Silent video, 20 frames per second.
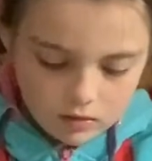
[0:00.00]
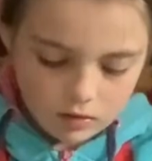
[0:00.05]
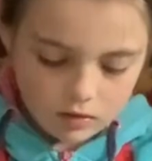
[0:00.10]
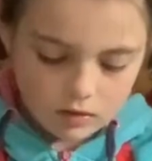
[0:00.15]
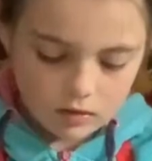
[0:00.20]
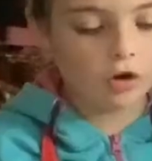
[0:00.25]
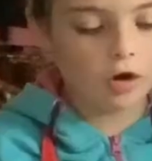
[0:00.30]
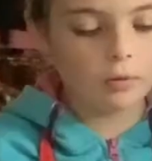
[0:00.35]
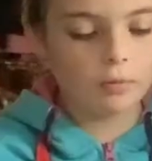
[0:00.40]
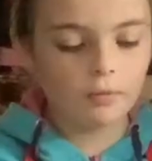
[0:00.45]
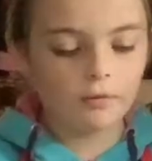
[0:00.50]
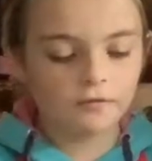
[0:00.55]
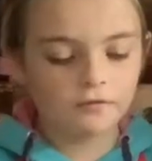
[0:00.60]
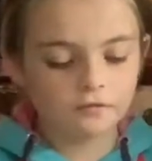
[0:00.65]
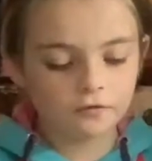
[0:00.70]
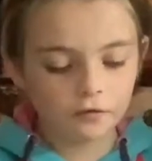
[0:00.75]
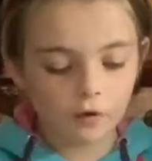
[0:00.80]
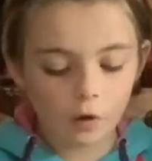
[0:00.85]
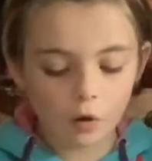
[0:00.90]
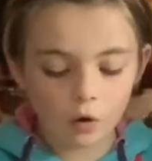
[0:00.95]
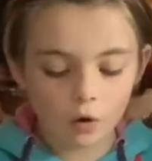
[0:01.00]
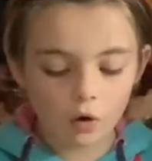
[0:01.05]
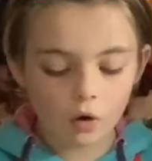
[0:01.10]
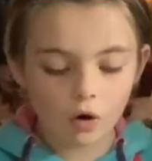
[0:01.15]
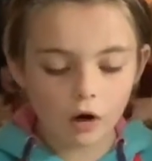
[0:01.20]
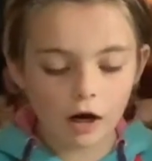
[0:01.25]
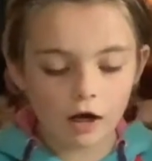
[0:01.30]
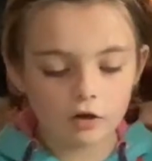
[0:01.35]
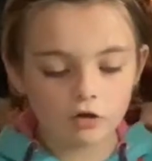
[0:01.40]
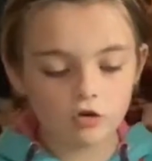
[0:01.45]
So before
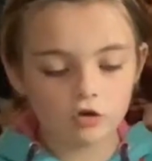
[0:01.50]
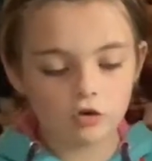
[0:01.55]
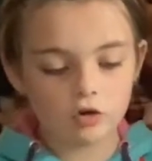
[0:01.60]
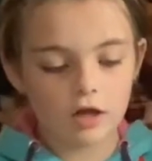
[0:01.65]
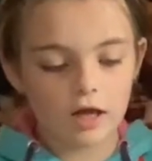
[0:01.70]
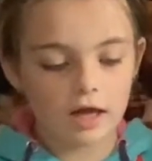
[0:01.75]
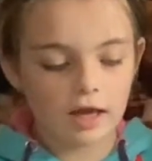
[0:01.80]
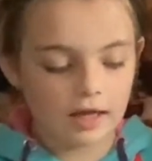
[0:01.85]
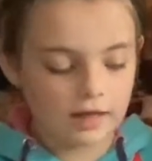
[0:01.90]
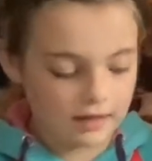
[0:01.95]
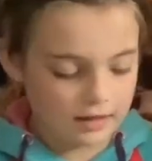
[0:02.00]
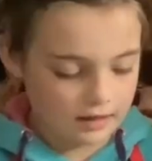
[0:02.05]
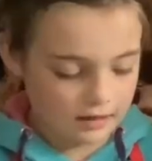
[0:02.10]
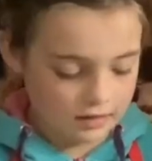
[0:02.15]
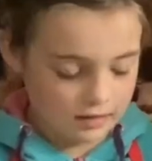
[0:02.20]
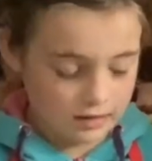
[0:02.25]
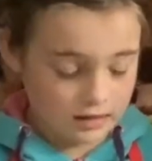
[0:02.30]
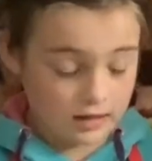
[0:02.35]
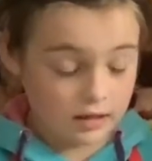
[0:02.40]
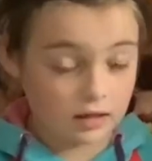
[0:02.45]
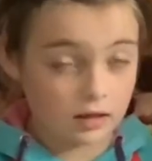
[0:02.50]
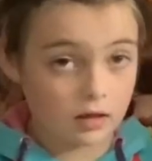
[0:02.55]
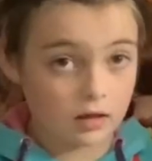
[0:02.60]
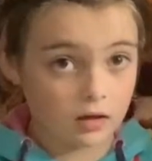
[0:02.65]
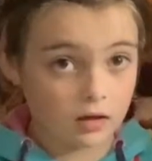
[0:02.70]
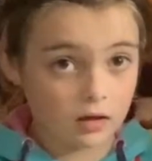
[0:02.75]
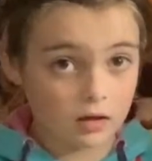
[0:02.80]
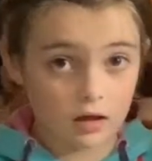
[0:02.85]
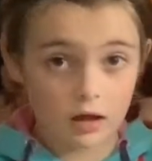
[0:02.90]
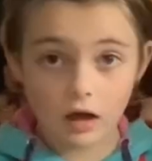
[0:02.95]
I do anything
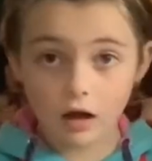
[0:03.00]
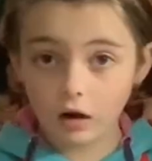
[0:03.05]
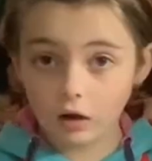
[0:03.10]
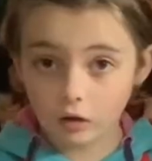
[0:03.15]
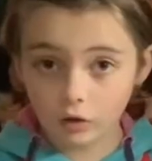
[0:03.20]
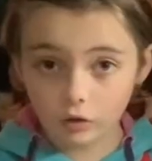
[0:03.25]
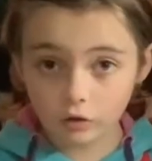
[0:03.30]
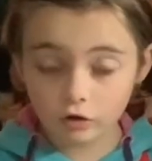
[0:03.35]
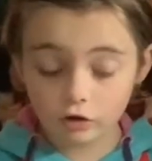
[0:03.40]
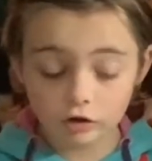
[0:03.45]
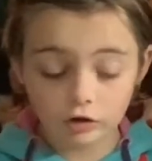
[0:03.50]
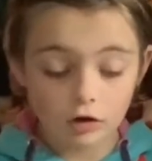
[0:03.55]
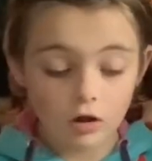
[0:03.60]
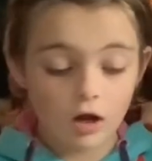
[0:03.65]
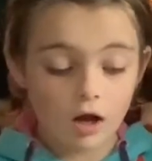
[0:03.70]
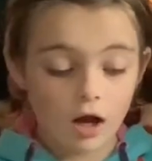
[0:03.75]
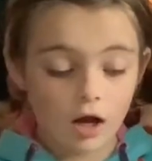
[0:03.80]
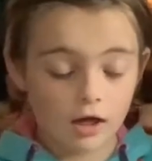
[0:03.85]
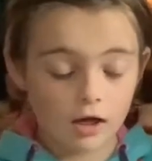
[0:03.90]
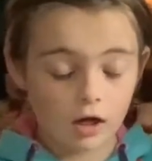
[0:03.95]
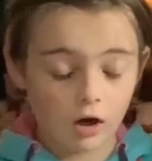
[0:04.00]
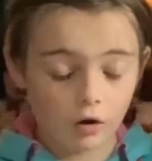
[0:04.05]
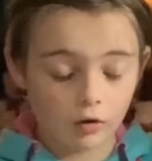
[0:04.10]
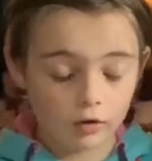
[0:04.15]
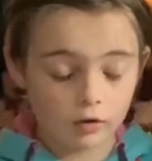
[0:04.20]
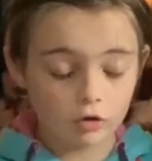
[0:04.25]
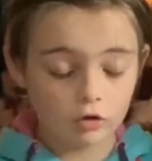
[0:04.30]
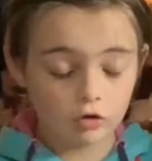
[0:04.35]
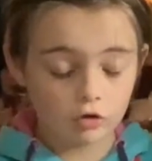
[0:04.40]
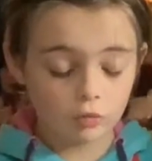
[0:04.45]
else, I'm going
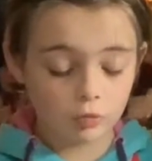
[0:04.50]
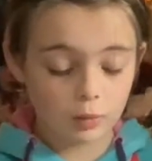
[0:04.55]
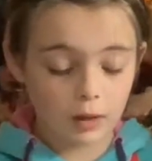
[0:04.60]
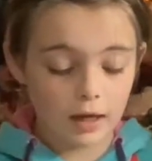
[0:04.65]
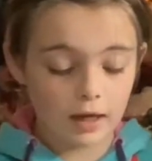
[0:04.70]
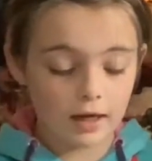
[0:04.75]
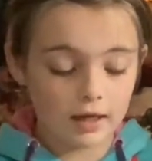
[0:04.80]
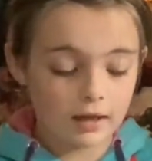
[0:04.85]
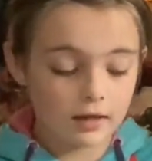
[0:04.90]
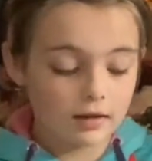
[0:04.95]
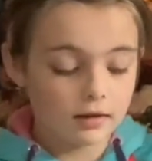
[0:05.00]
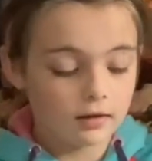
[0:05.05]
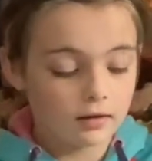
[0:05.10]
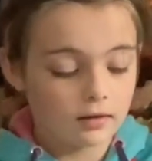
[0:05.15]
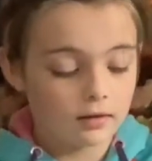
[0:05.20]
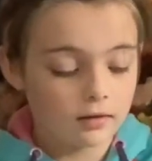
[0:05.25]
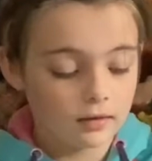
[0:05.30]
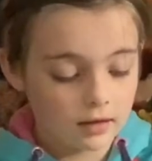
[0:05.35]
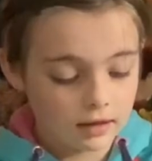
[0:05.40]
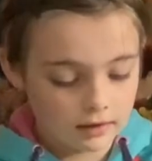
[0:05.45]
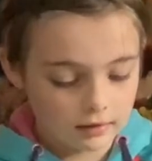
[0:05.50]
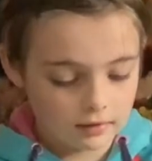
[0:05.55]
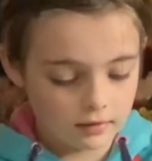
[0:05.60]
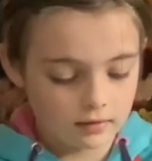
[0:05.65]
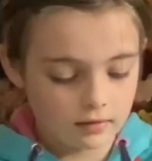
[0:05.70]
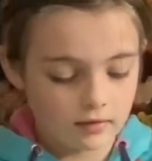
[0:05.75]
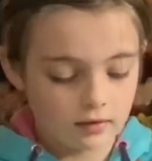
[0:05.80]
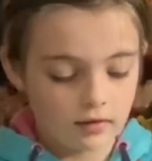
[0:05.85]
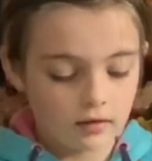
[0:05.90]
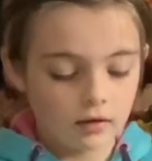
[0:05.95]
to spray these.
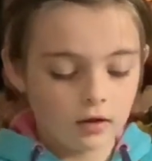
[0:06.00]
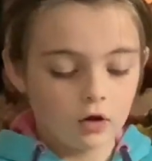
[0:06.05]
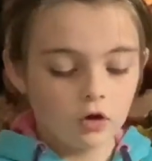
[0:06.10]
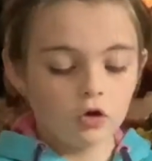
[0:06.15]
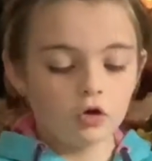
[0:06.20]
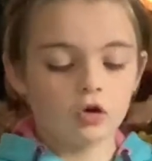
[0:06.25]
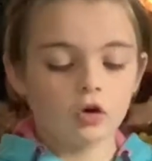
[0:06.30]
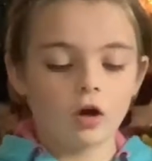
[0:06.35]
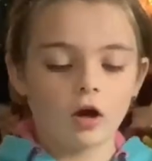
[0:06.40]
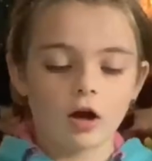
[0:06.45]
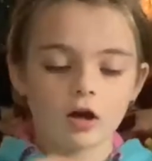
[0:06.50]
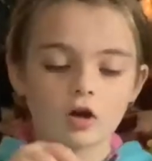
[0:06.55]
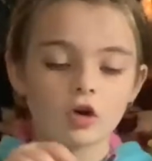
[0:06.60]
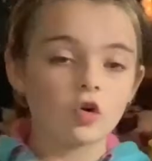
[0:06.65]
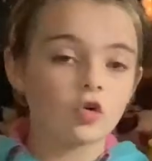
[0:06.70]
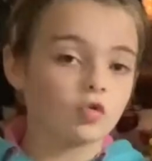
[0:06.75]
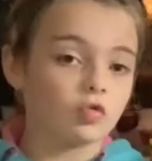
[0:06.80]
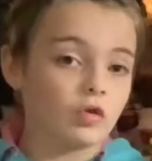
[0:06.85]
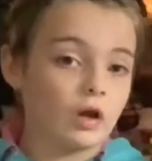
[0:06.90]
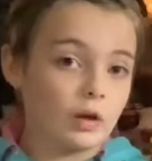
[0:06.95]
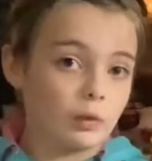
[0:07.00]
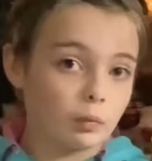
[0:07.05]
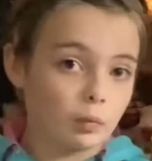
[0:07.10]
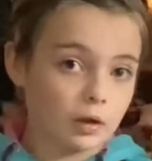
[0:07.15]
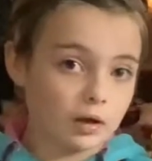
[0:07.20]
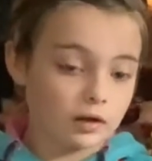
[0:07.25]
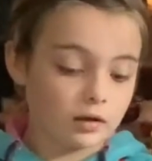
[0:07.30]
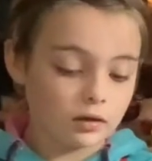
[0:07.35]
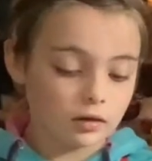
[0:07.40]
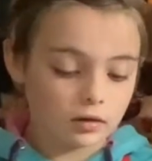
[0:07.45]
So I got a red one.
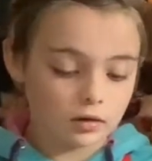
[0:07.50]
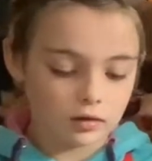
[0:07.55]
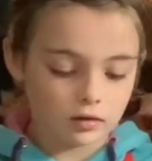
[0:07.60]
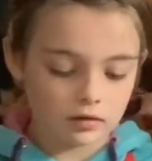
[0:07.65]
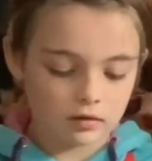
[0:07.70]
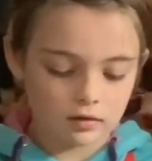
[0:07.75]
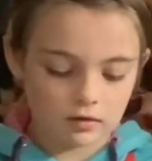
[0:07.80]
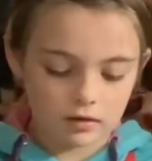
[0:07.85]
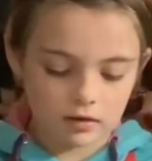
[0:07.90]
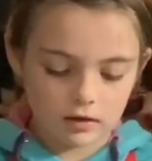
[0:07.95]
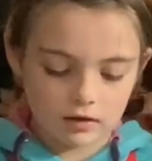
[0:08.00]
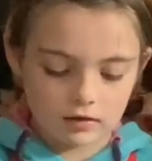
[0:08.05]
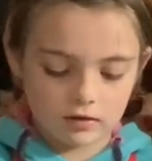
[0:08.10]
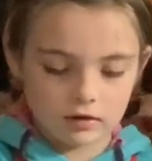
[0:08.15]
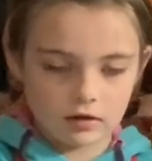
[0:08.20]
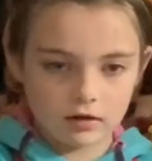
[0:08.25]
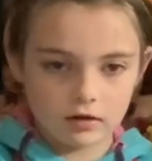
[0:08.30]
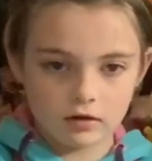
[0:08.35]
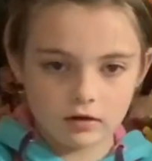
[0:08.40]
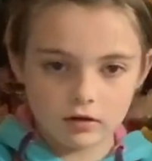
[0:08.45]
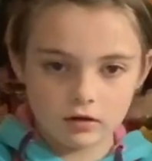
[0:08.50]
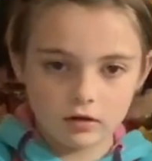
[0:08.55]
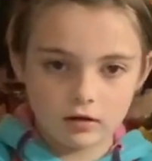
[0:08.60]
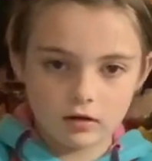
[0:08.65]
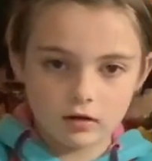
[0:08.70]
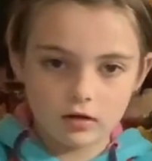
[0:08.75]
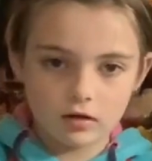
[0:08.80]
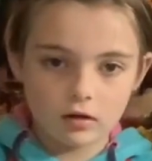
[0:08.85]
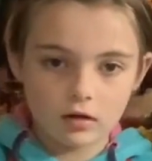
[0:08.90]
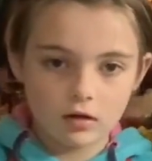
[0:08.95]
This has
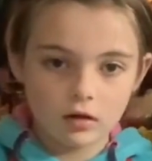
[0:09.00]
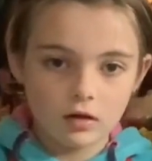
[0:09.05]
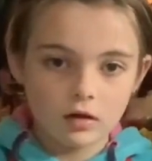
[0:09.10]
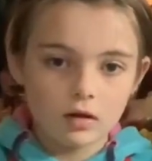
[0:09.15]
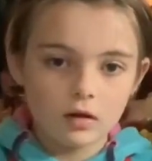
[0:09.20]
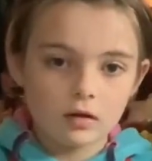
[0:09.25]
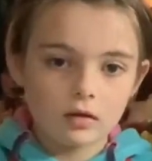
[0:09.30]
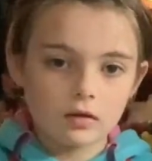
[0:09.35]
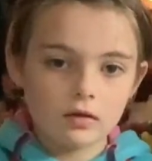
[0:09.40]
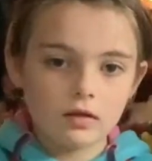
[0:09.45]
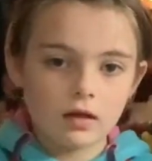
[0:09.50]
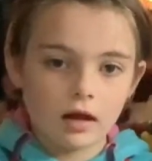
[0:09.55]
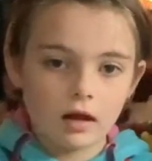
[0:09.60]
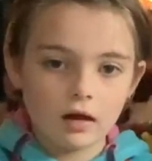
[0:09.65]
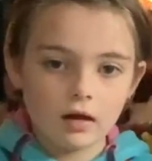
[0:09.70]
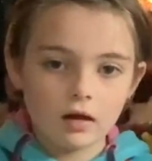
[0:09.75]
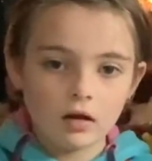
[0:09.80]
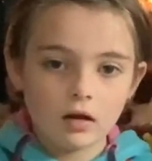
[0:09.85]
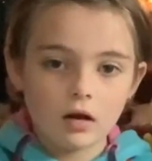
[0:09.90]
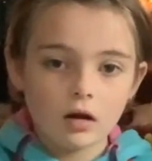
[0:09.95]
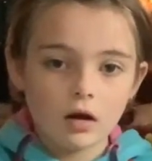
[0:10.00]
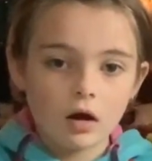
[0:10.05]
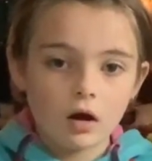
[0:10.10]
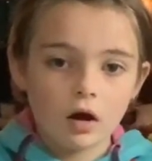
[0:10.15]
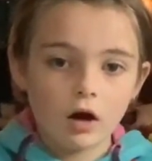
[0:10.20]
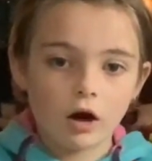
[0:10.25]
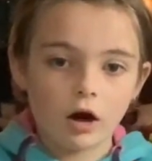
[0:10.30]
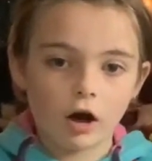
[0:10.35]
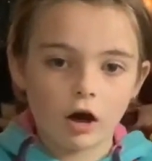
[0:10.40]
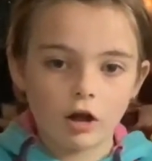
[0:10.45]
that.
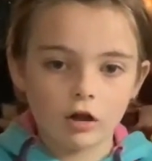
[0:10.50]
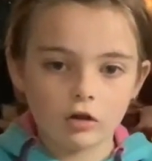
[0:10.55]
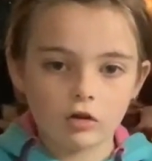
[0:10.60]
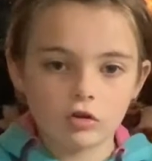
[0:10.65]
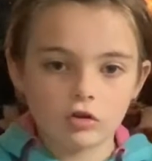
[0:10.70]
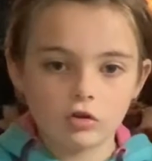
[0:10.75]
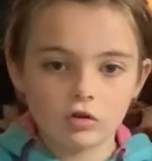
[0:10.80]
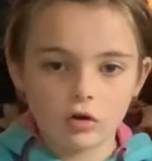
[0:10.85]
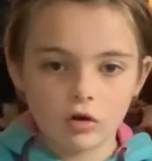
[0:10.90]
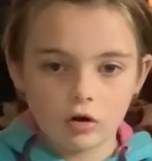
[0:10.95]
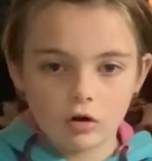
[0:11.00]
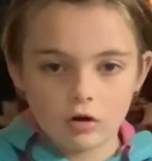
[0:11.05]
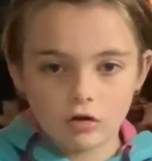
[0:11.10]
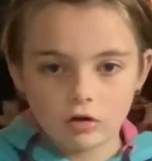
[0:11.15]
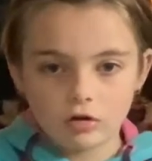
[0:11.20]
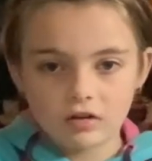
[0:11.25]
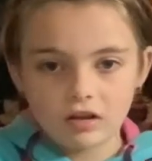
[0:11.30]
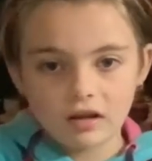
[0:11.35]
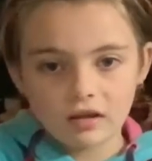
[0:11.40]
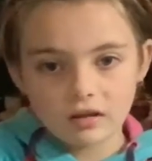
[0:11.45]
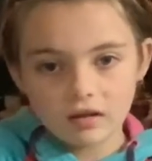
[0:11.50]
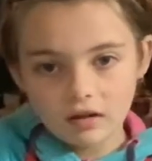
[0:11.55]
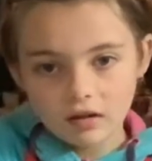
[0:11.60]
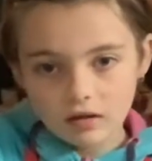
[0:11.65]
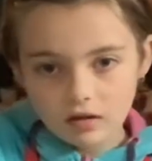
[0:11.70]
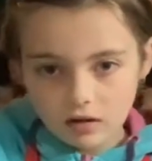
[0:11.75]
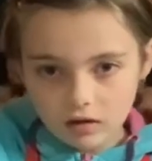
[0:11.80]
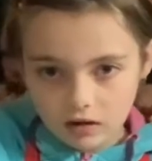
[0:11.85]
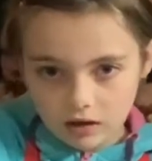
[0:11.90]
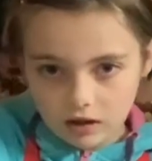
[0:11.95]
Alright, so
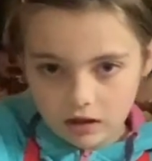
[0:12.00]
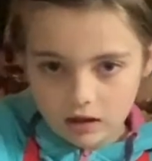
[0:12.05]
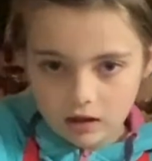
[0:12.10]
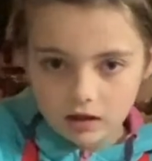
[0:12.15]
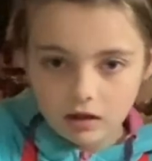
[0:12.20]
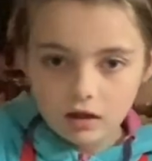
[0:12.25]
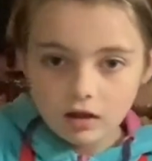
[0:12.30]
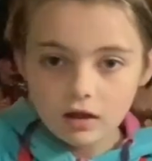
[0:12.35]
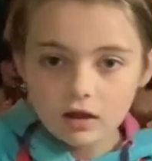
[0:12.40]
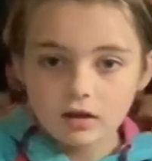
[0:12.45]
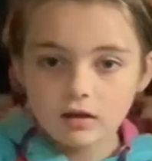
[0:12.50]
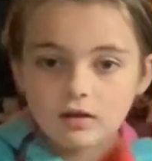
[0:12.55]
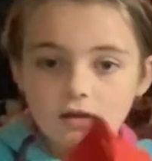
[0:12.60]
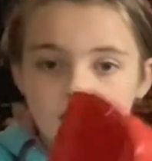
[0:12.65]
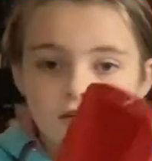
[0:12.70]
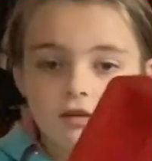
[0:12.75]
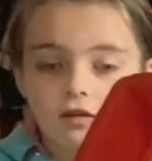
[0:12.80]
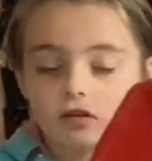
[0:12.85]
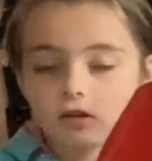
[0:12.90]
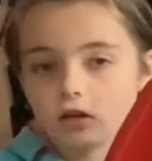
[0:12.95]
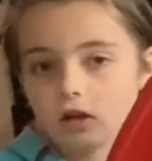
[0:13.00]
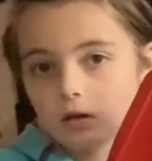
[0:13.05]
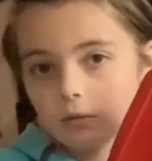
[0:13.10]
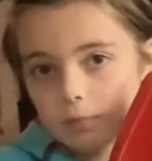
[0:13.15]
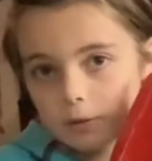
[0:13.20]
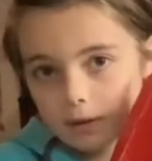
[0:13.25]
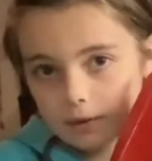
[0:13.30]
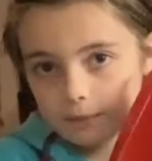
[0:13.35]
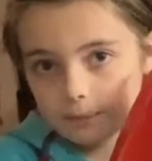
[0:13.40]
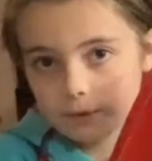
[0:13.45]
technically this is going to be
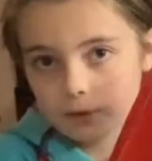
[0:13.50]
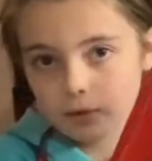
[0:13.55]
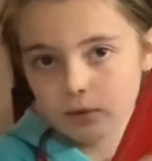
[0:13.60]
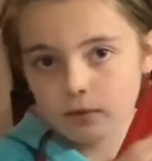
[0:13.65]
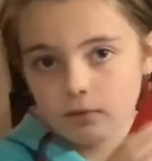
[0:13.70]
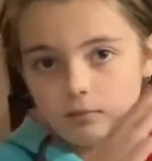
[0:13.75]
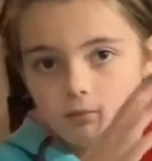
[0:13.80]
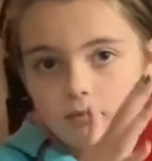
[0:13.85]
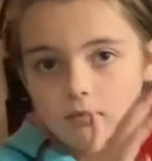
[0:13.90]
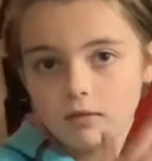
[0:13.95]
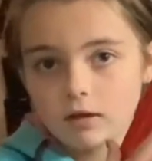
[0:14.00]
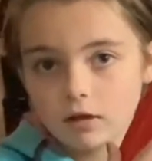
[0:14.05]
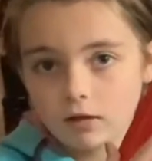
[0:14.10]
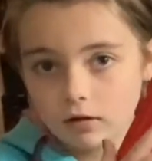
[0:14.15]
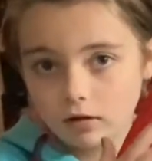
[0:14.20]
the bottom, this is